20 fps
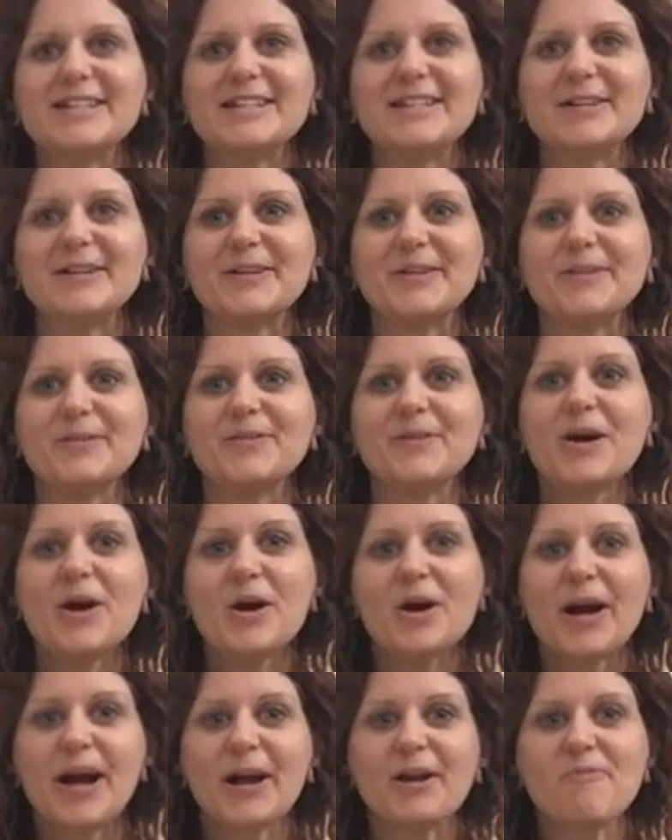to
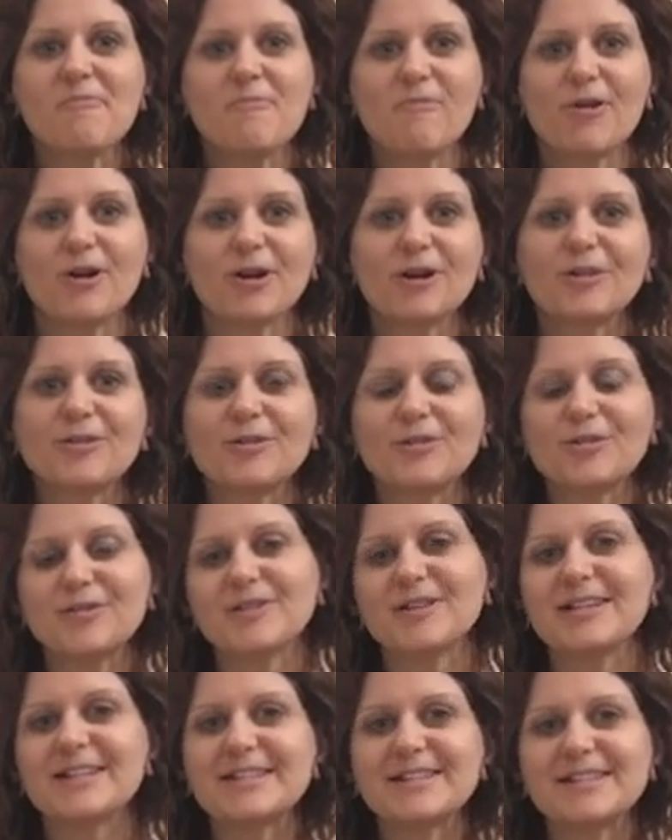kind of work through
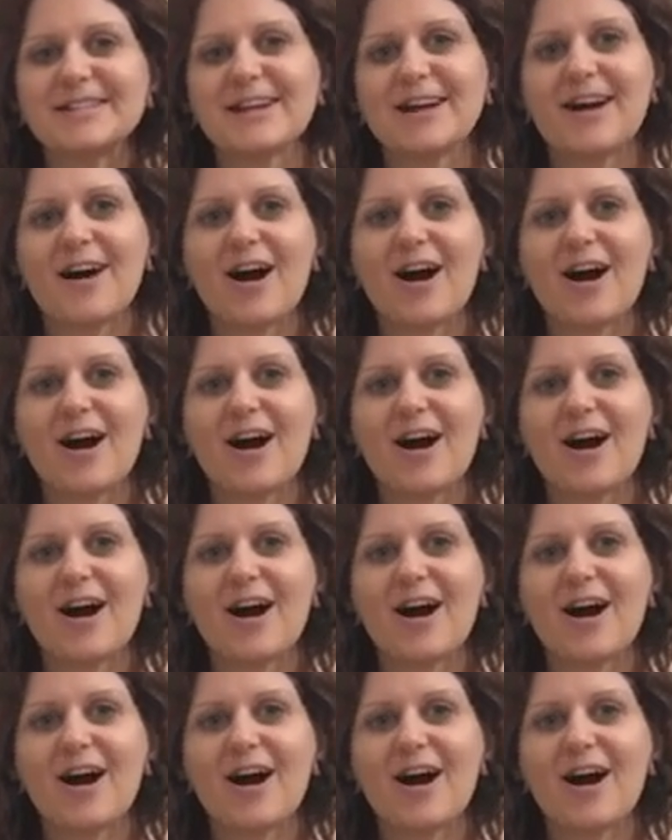these